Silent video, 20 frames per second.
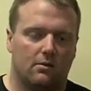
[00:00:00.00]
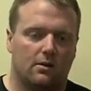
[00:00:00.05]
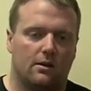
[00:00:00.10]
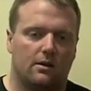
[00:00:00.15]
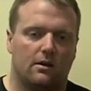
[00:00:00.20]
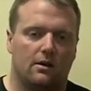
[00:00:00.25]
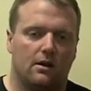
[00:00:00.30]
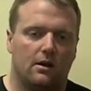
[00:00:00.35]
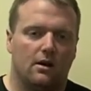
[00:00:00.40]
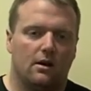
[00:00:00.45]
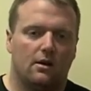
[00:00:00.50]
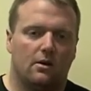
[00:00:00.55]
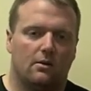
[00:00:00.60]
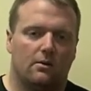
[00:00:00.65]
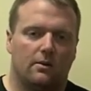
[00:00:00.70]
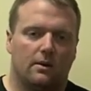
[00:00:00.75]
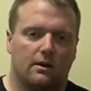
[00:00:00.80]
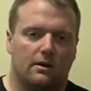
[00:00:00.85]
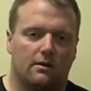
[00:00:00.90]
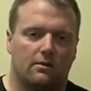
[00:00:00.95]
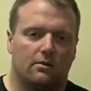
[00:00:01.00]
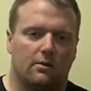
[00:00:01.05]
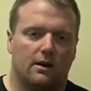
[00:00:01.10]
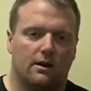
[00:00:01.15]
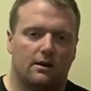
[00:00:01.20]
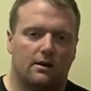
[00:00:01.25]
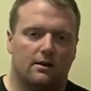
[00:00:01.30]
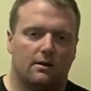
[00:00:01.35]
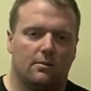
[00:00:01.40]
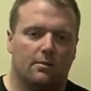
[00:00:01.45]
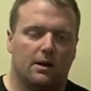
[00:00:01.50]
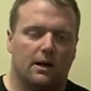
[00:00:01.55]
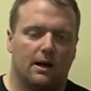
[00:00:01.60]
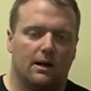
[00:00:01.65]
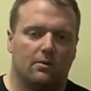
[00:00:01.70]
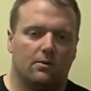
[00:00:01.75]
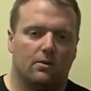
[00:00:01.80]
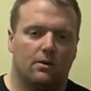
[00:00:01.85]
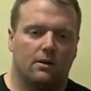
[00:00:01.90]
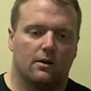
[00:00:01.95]
with the way that the
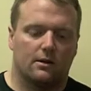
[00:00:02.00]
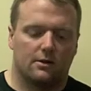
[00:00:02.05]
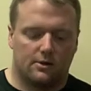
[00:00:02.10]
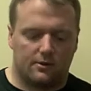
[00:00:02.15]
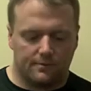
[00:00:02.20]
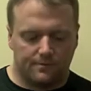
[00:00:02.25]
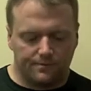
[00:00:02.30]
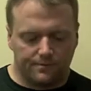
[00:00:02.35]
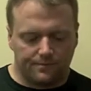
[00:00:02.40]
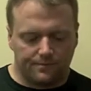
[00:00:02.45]
body works.